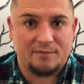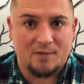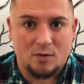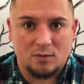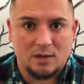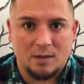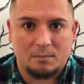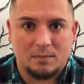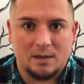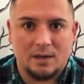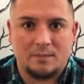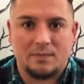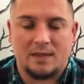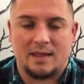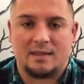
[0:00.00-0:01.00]
phone
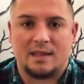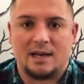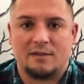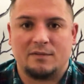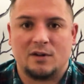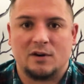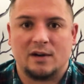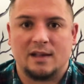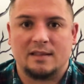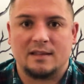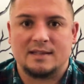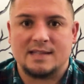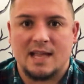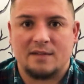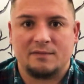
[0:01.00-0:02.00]
number, and then if you're in the
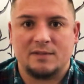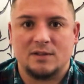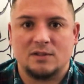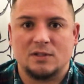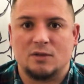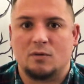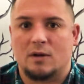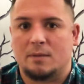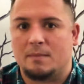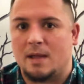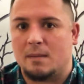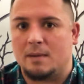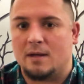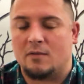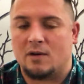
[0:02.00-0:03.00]
tech field, you want
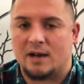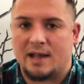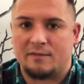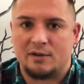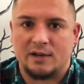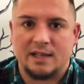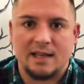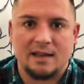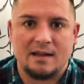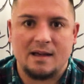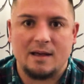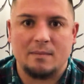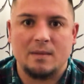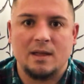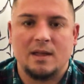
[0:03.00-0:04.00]
maybe you want to have your
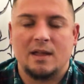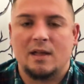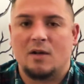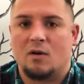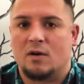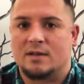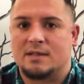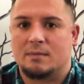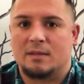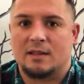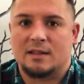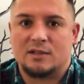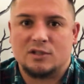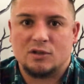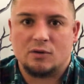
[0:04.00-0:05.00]
GitHub or something
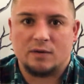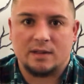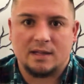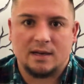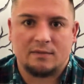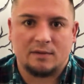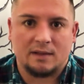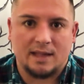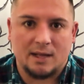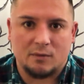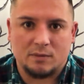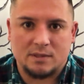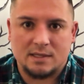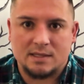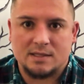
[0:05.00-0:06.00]
that's showing the different
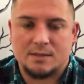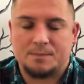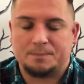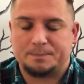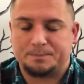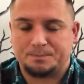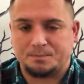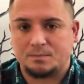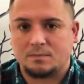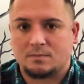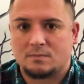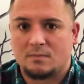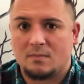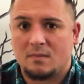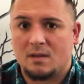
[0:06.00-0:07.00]
languages.
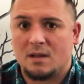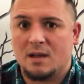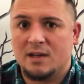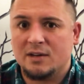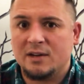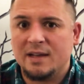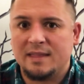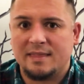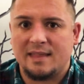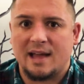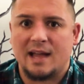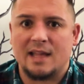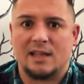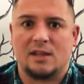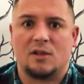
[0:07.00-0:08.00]
Underneath
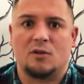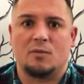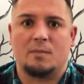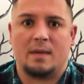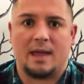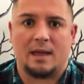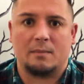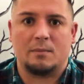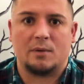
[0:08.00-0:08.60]
that, you may